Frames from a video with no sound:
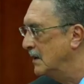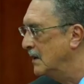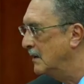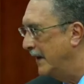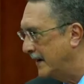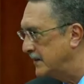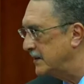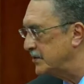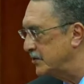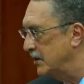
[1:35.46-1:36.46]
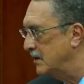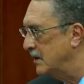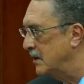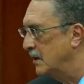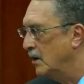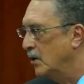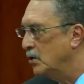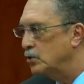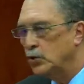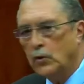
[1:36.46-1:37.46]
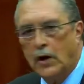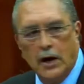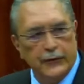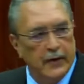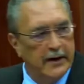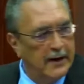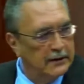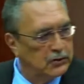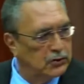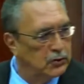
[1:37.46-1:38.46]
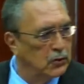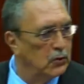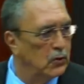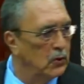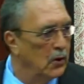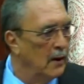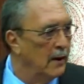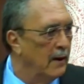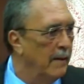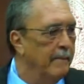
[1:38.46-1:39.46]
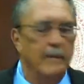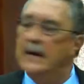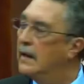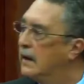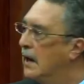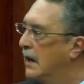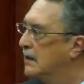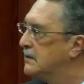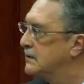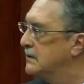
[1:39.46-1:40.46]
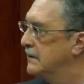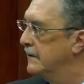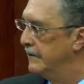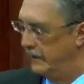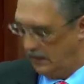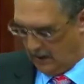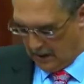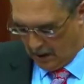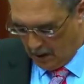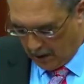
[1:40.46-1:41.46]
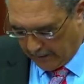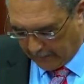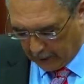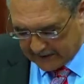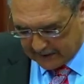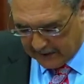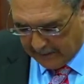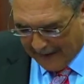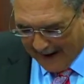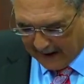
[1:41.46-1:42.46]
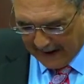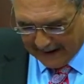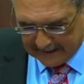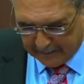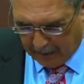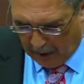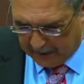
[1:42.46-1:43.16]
That is history. $202 million. Of course, the bank has borrowed